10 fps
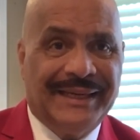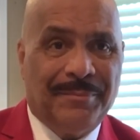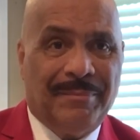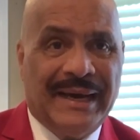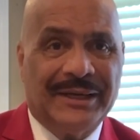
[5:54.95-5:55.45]

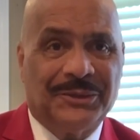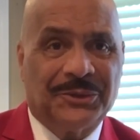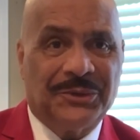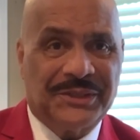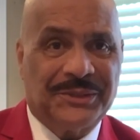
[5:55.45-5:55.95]

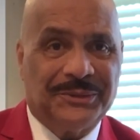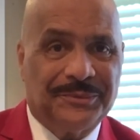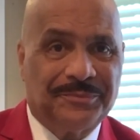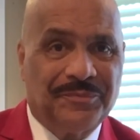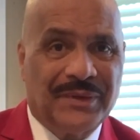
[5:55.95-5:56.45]
Michael Crystal,
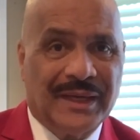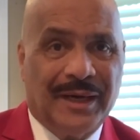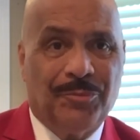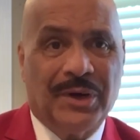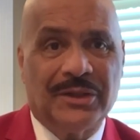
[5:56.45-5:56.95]

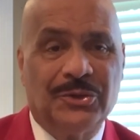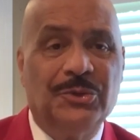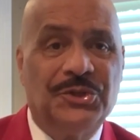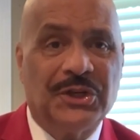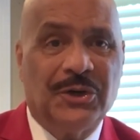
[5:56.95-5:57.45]
a brother
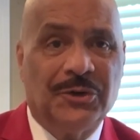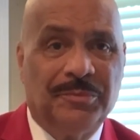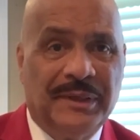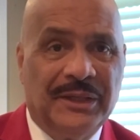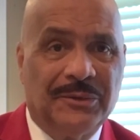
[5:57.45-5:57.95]
who showed
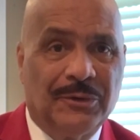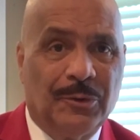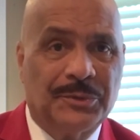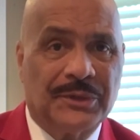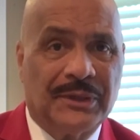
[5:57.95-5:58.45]
me the
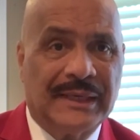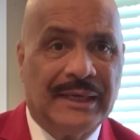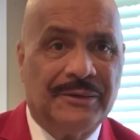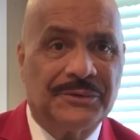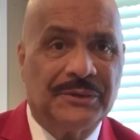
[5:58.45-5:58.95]
ropes on the
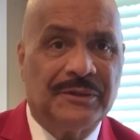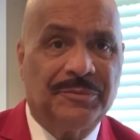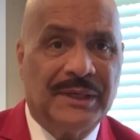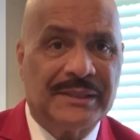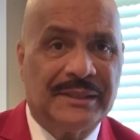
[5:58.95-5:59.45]
Council of
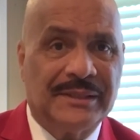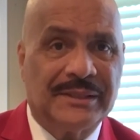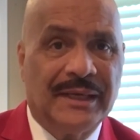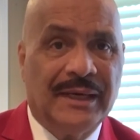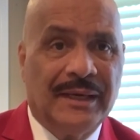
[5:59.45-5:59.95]

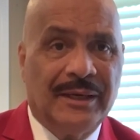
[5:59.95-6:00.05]
Presidents